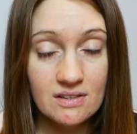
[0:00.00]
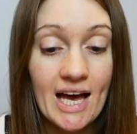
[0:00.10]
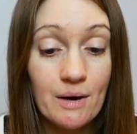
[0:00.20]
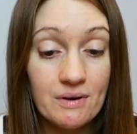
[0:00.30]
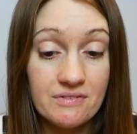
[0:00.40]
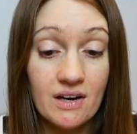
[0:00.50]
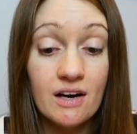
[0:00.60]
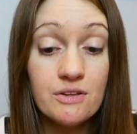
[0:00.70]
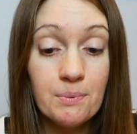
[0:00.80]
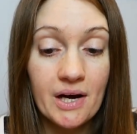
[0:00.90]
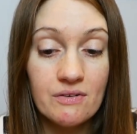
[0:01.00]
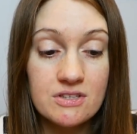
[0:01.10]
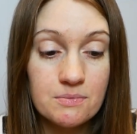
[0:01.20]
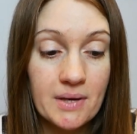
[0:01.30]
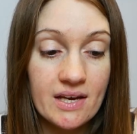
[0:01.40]
However, other
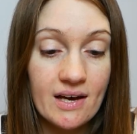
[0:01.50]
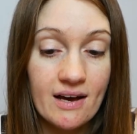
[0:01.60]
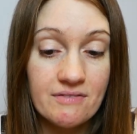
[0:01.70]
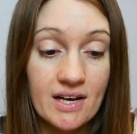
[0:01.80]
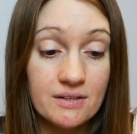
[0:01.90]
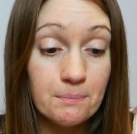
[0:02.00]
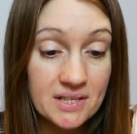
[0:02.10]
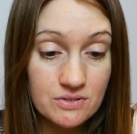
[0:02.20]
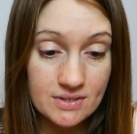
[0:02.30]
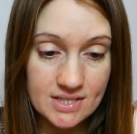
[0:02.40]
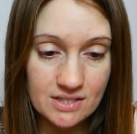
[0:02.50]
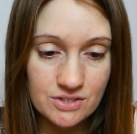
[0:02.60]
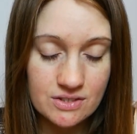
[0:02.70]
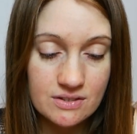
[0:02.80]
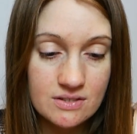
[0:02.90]
pirates may have had better
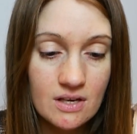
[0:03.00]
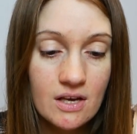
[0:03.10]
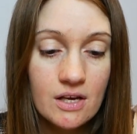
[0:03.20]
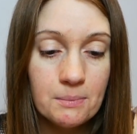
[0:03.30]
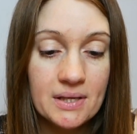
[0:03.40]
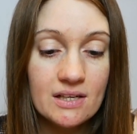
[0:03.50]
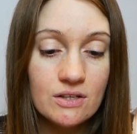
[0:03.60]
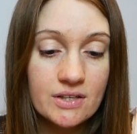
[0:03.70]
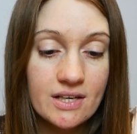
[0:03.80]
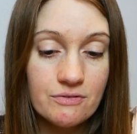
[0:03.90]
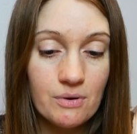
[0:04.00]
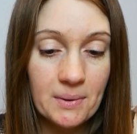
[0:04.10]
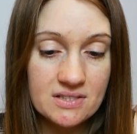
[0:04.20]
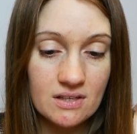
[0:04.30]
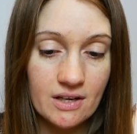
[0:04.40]
intentions, merely looking for a
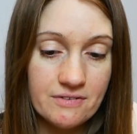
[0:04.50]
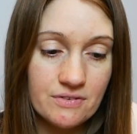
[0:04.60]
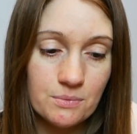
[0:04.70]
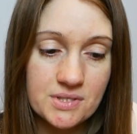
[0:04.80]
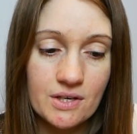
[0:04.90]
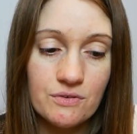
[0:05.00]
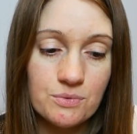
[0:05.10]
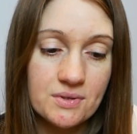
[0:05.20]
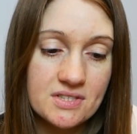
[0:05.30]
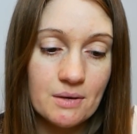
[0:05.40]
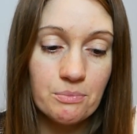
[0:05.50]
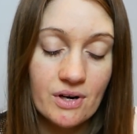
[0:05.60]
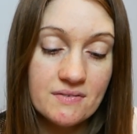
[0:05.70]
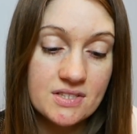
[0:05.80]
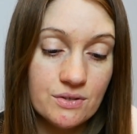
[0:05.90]
better life for themselves once their
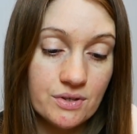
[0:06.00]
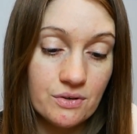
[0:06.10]
privateering